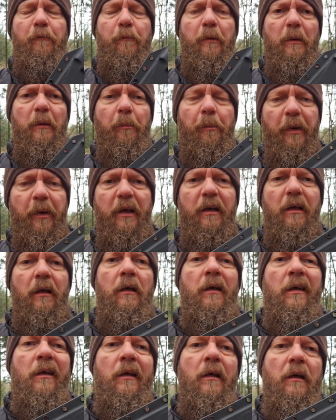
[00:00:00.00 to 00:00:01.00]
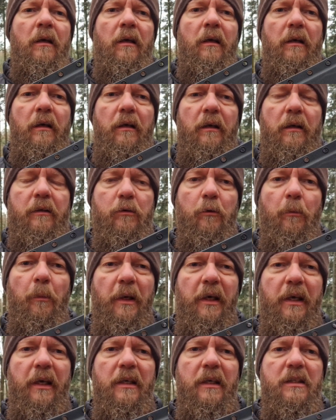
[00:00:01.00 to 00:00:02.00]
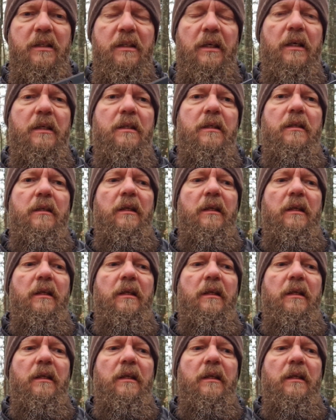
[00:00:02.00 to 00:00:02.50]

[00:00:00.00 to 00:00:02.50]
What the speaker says: been better to making sheets.